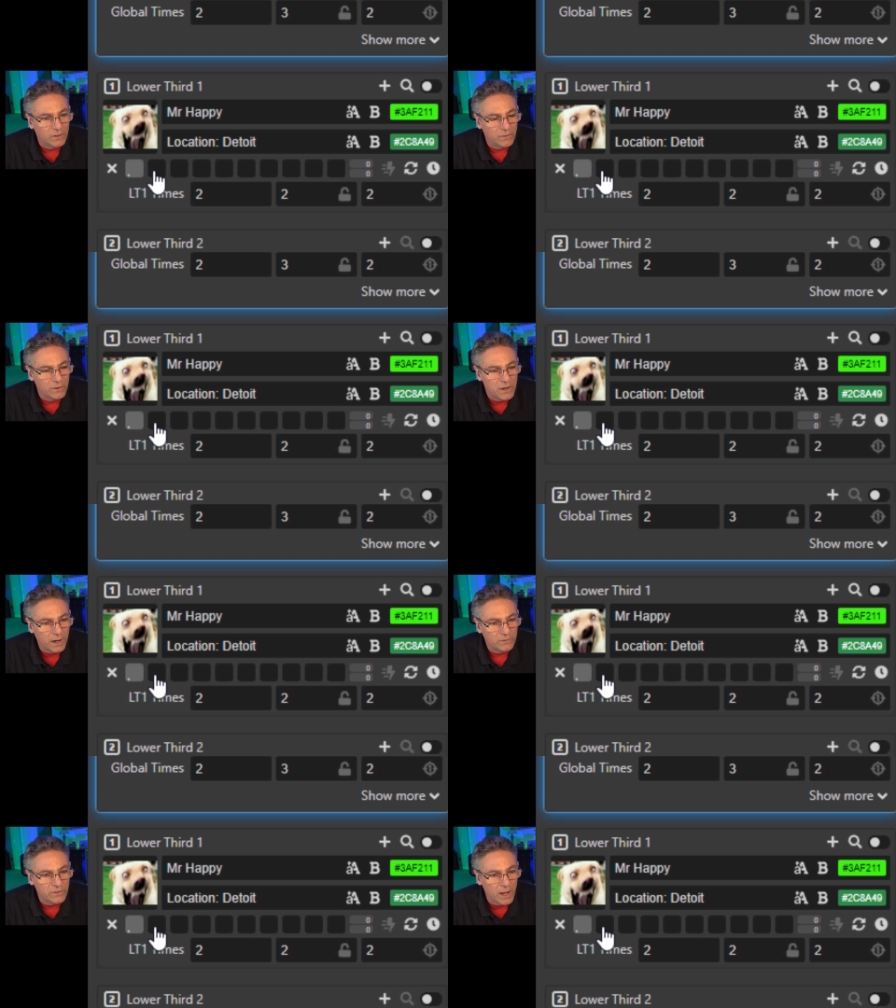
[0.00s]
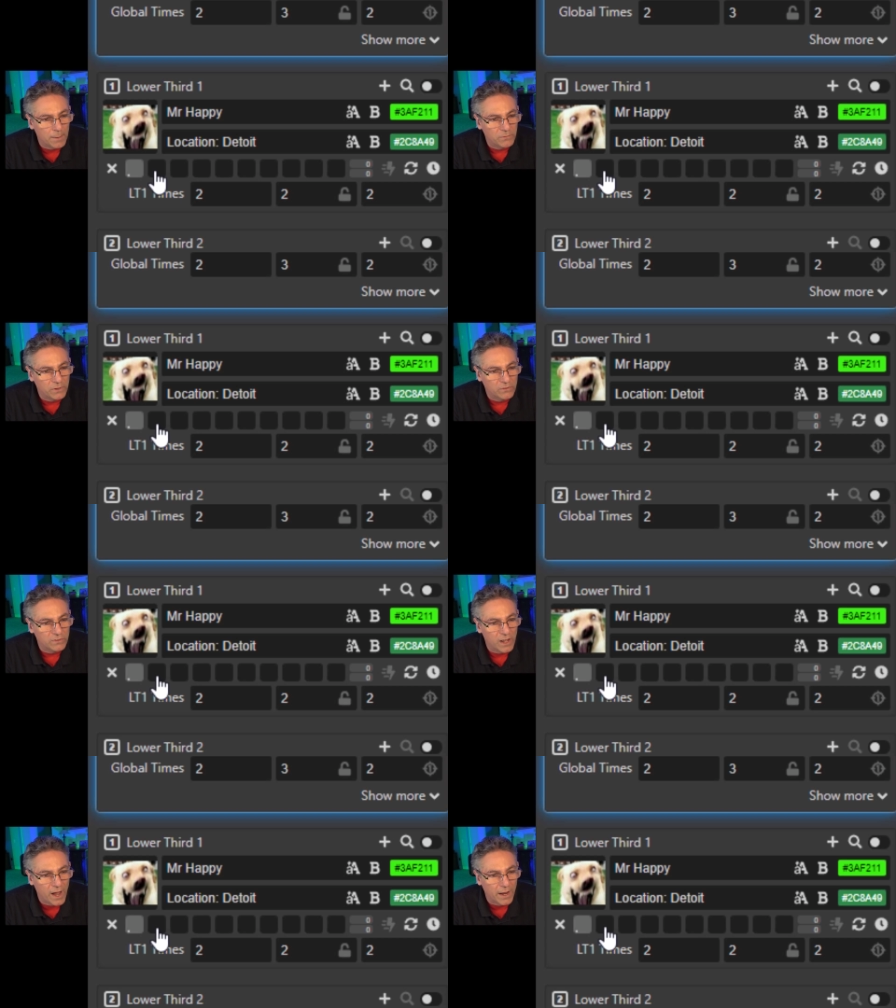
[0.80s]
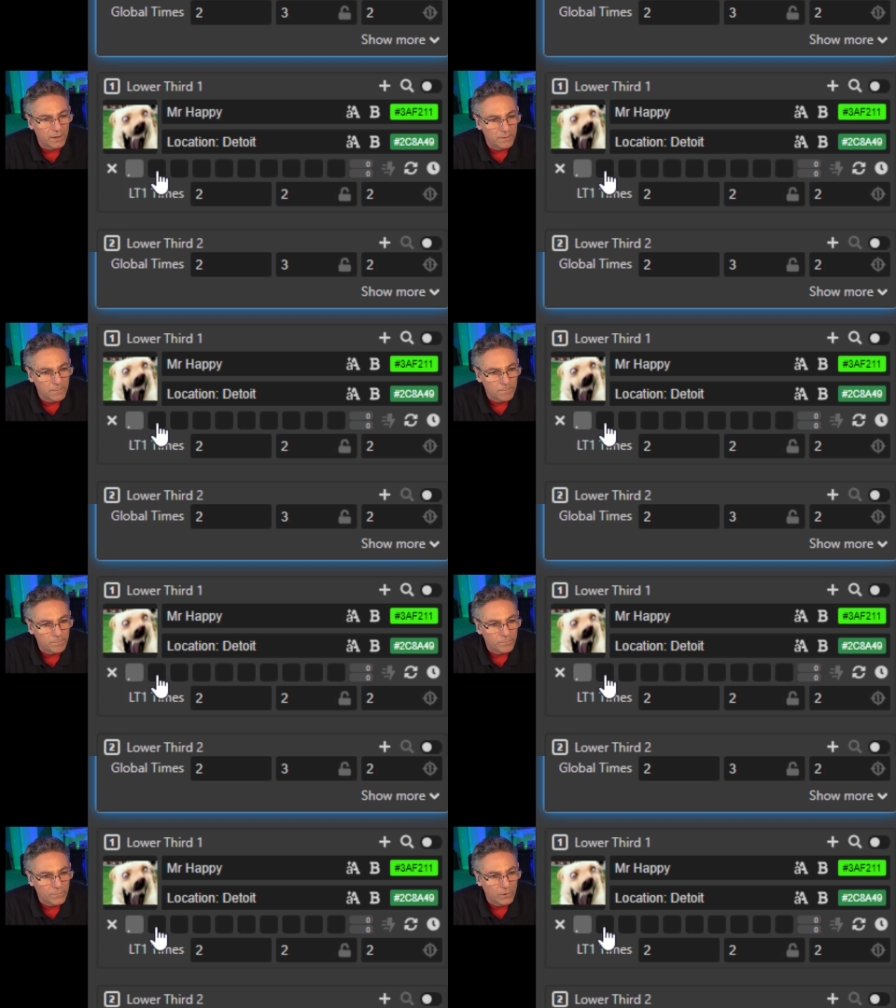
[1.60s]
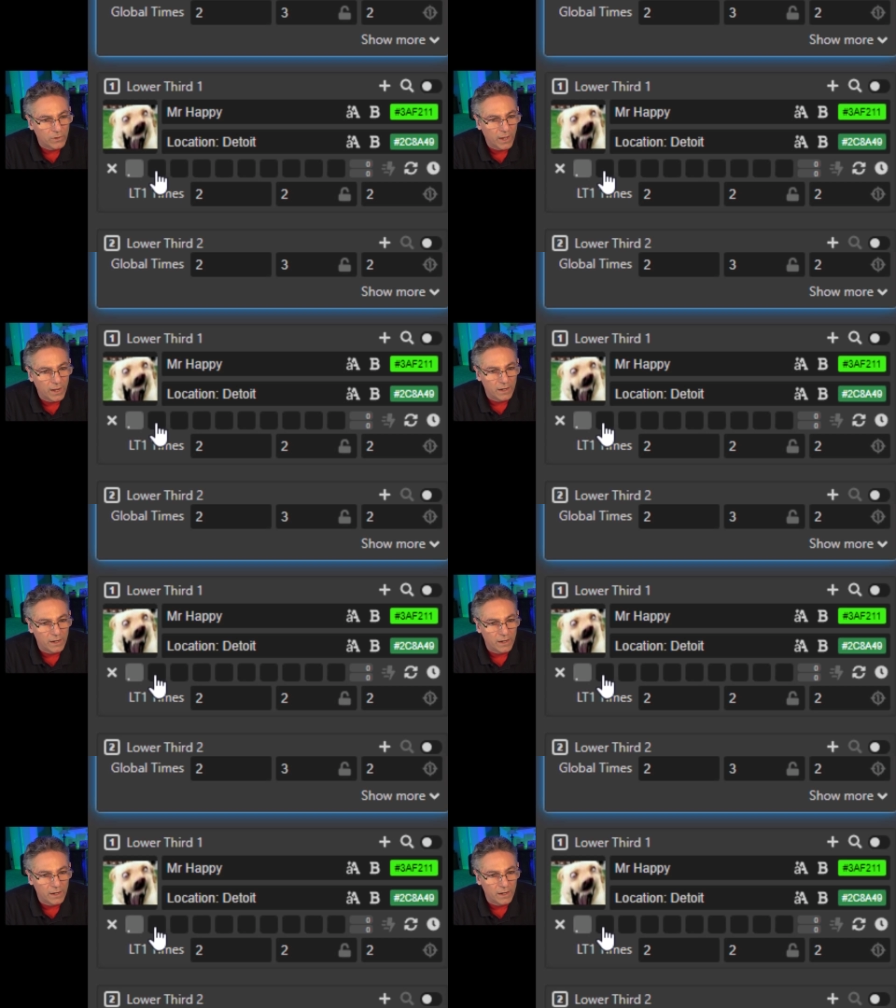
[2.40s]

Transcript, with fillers: the next empty slot, okay?